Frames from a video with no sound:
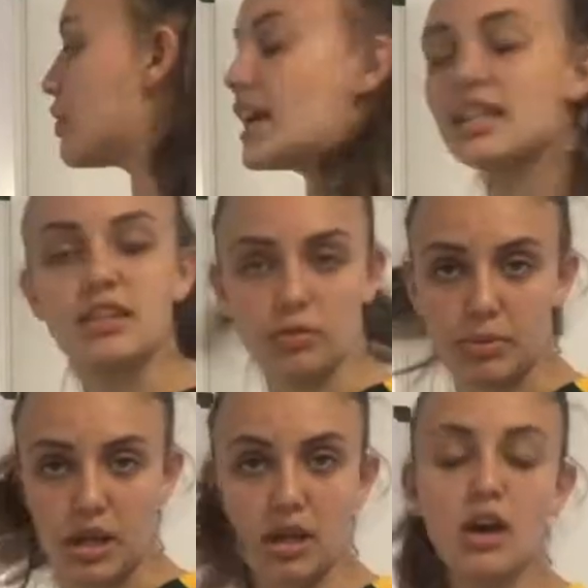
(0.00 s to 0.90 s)
or the
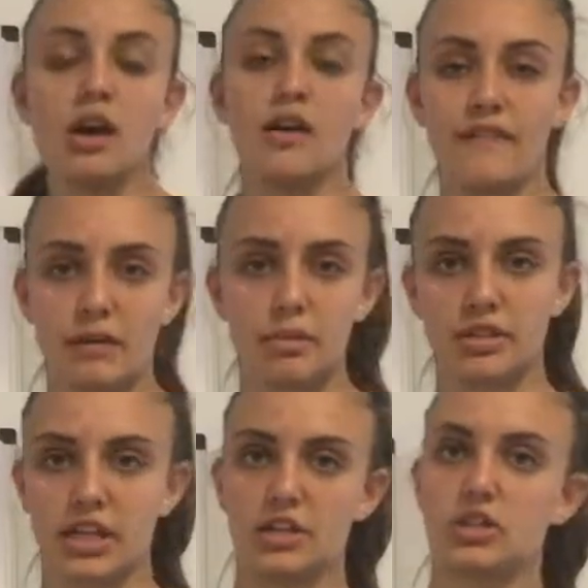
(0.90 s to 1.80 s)
enthalpy of
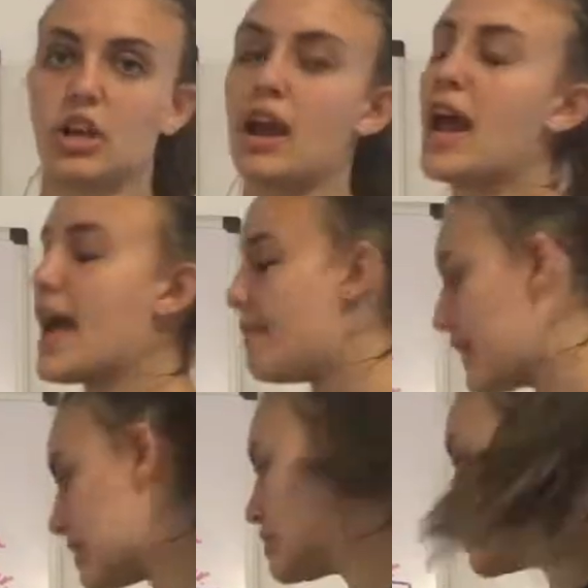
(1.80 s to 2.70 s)
vaporization, and
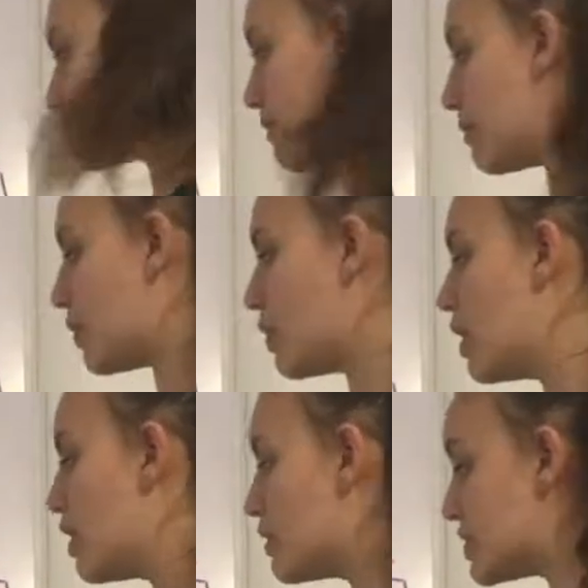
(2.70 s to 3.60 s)
that's its symbol.
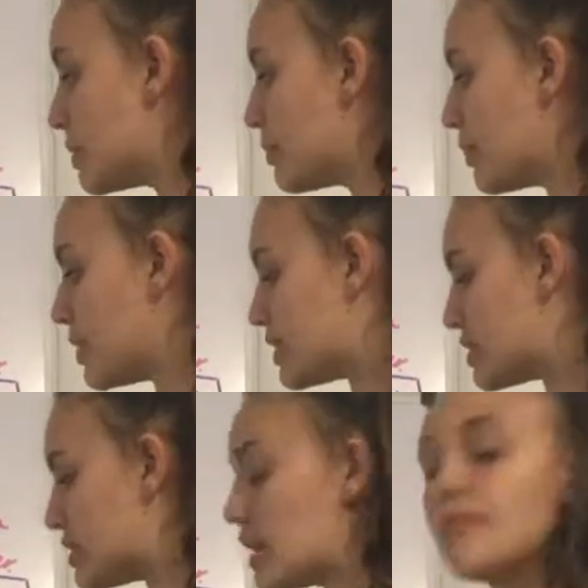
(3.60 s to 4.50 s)
The symbol
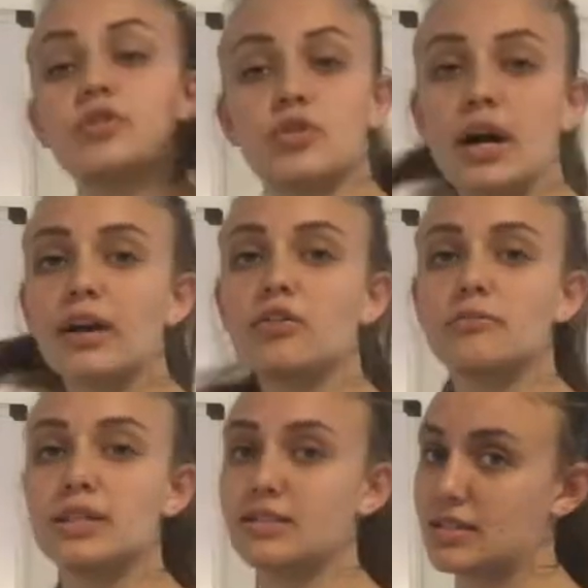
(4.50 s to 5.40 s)
is, the triangle
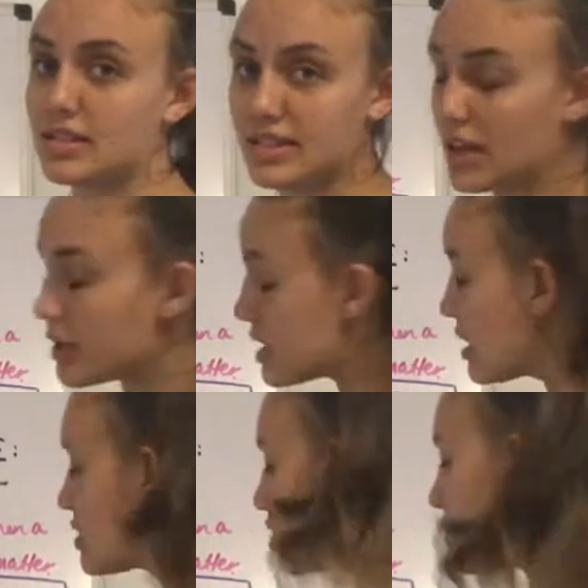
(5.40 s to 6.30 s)
means it's a
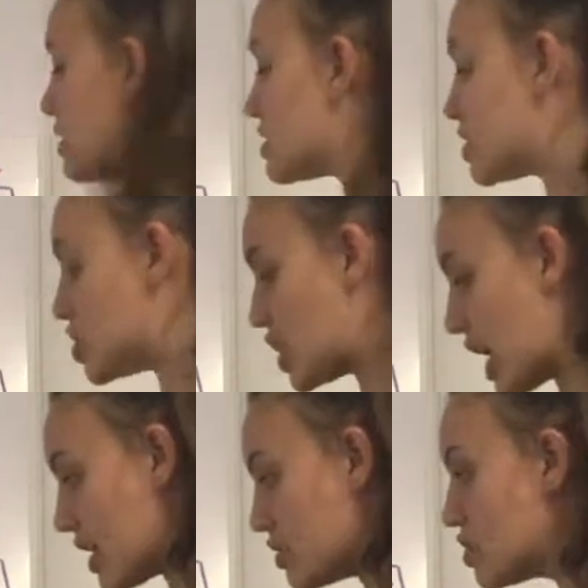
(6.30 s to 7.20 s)
delta, so it's the
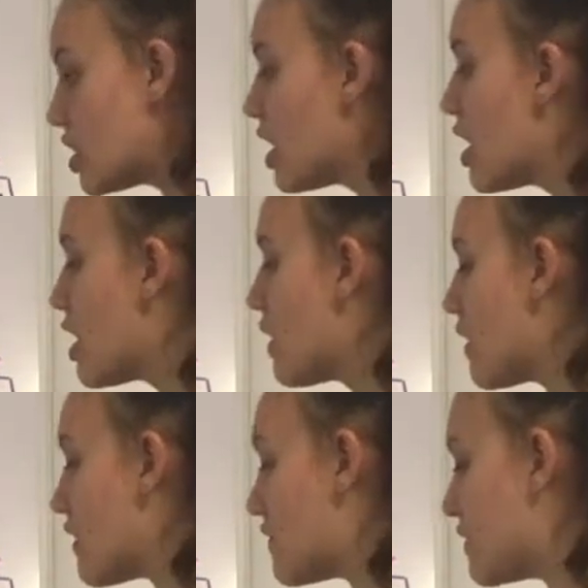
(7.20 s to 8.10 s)
change
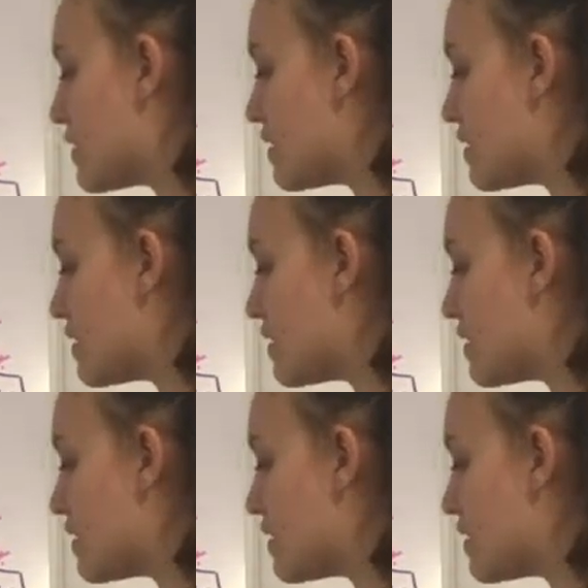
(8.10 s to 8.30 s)
of